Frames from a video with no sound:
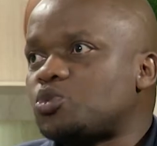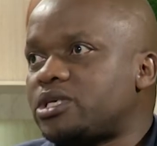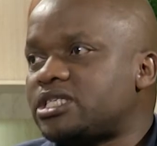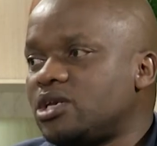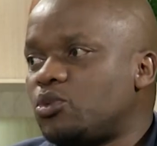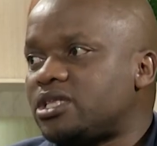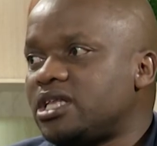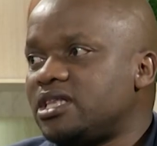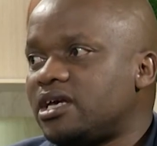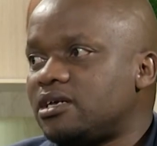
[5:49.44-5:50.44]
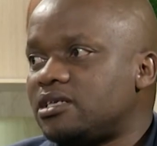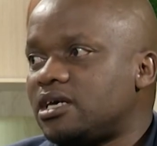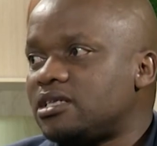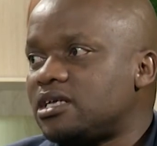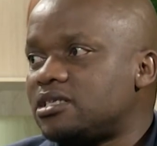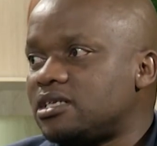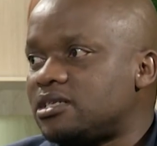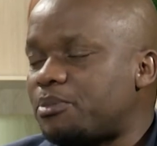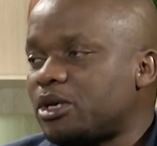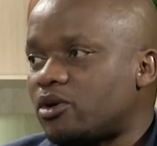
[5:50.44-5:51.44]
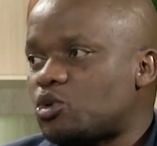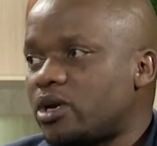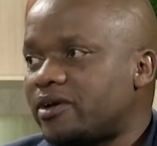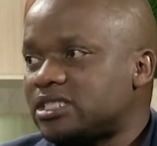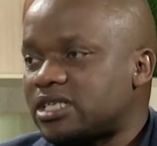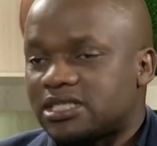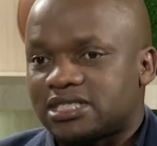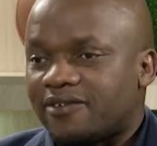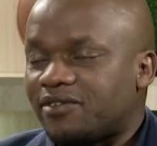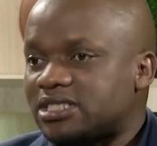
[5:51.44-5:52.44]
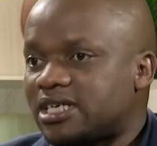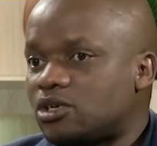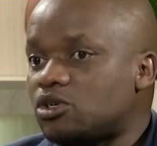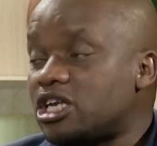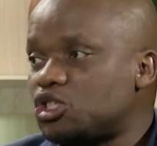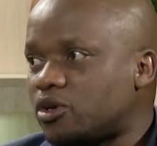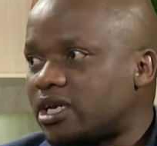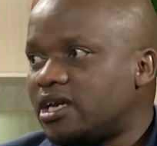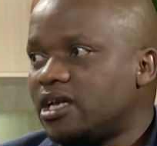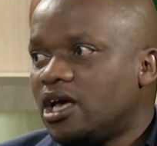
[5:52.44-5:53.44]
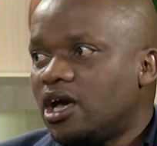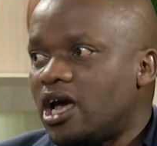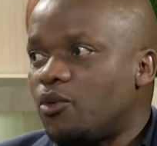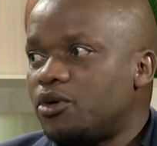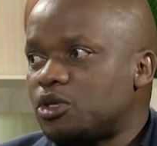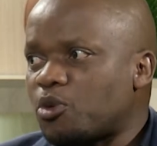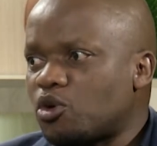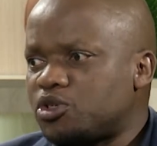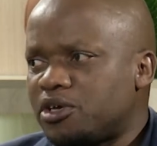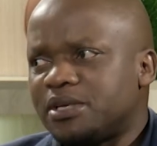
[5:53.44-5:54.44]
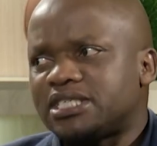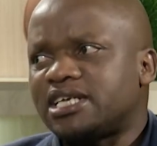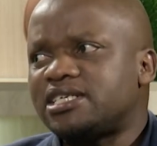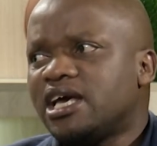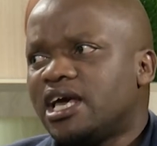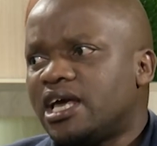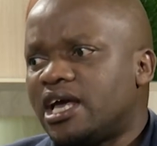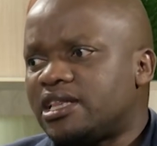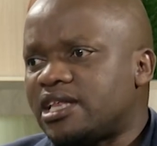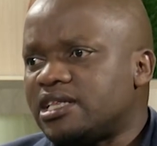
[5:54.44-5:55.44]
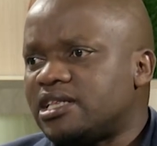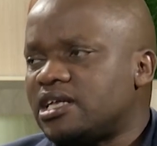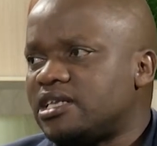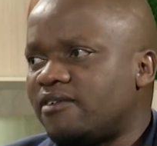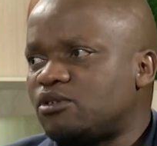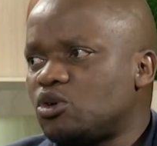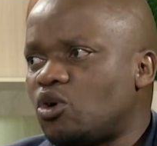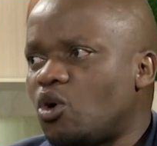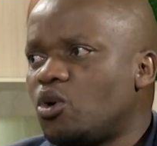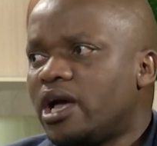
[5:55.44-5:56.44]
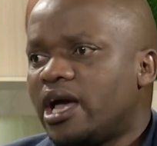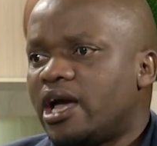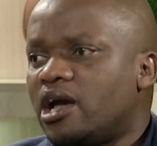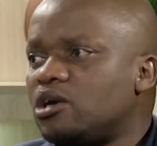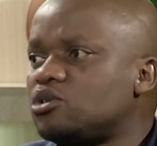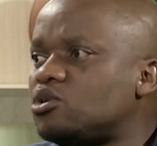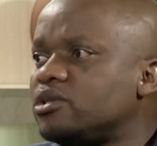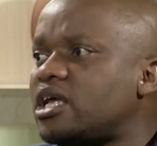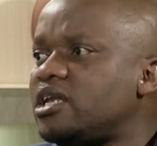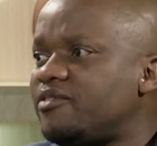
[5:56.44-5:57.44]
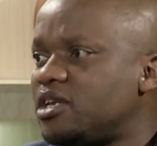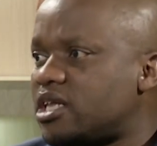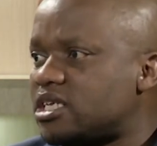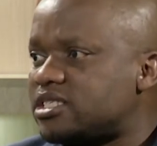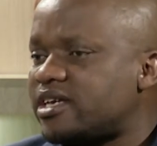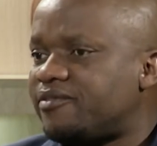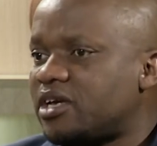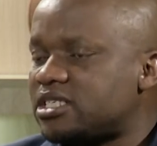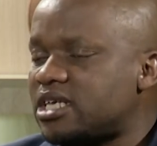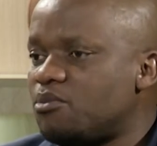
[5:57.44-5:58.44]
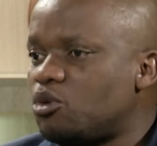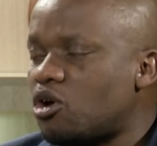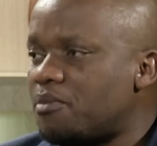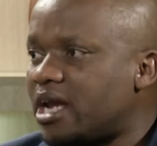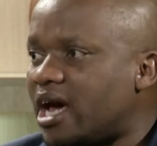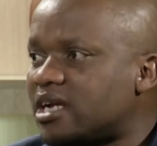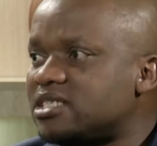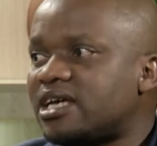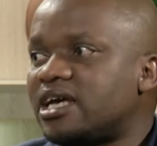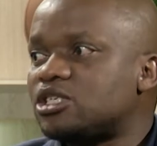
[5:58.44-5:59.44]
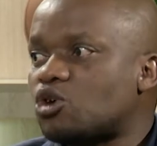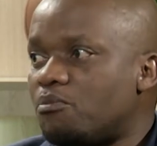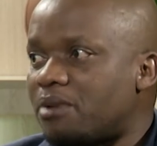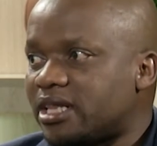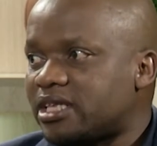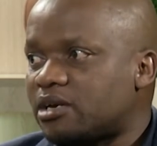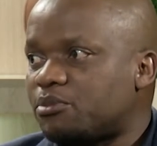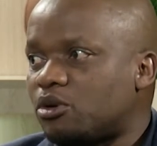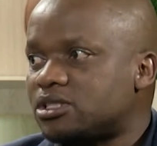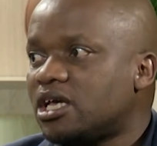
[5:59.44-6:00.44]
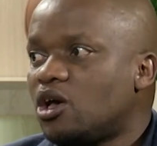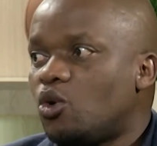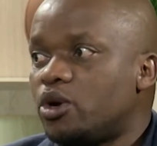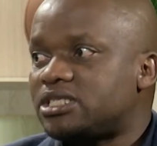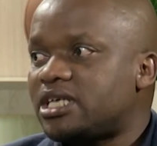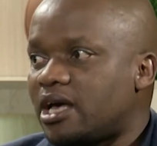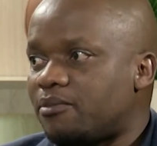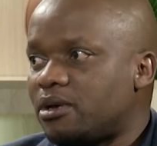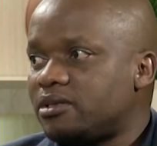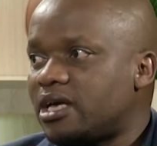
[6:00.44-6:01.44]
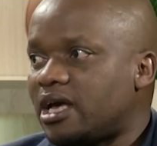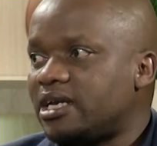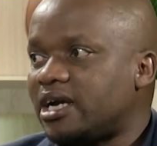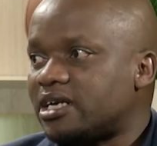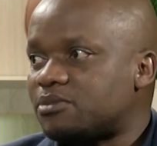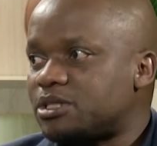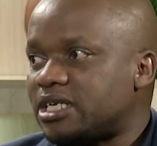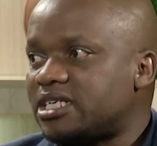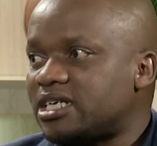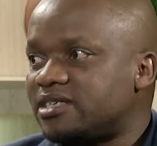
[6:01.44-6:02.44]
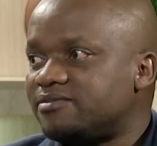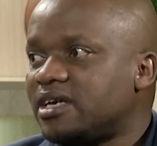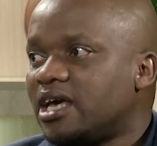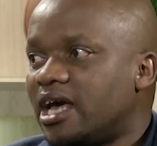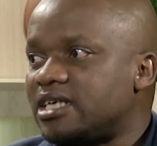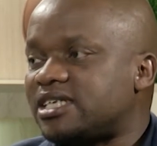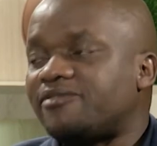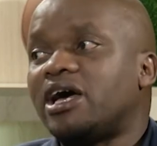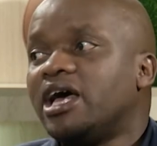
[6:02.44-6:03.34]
we're still within the, the, the, the period where Safa said to Jordan, uh, when we spoke to him, he said uh, they, they'll have to go. Uh, then even the very same Munam and RNC has compiled the reports, who is their, their legal representative, uh, Safa.